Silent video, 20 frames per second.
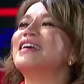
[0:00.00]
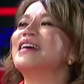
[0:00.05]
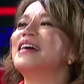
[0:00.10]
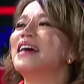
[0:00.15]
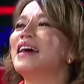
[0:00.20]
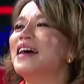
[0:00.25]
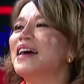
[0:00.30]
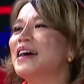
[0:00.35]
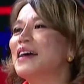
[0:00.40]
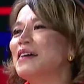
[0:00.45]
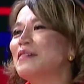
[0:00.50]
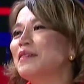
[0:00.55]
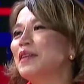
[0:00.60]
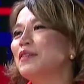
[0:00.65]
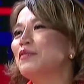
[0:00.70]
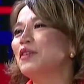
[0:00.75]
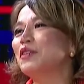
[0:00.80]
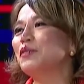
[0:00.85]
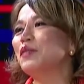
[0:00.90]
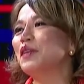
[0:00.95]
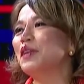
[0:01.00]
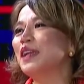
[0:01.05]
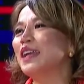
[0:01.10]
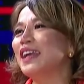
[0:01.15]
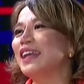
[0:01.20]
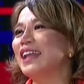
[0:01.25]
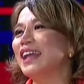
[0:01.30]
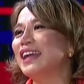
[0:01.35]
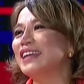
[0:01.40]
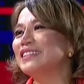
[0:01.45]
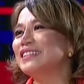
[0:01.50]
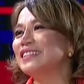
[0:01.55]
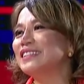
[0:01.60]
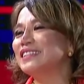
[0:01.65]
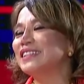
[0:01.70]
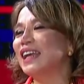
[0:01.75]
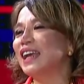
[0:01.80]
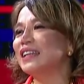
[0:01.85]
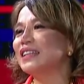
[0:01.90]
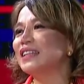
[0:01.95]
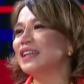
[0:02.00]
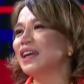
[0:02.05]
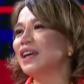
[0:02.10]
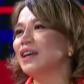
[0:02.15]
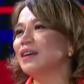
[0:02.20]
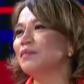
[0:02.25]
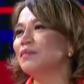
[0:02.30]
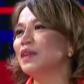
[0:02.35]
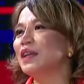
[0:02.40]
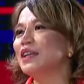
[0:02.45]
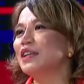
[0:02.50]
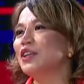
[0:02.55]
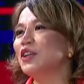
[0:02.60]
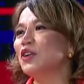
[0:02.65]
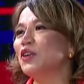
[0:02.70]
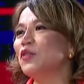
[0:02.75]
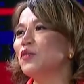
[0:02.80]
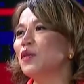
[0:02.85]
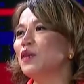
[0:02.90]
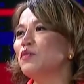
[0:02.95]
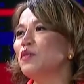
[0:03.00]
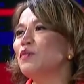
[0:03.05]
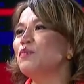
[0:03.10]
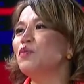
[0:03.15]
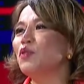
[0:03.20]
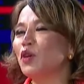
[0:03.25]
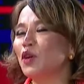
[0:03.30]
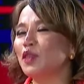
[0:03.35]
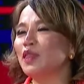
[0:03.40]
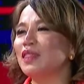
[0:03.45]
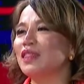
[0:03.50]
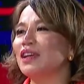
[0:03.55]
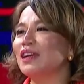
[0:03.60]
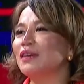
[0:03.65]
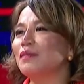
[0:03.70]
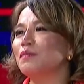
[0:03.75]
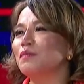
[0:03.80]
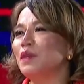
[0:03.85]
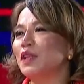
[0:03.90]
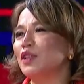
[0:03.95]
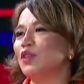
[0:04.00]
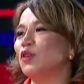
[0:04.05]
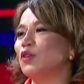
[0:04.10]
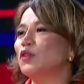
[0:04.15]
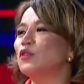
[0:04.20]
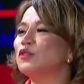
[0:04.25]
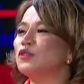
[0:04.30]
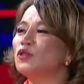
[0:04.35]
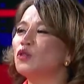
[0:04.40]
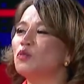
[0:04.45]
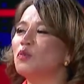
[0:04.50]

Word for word: Right. Uh, and what we realized is that um, you know when we brought the Mindoro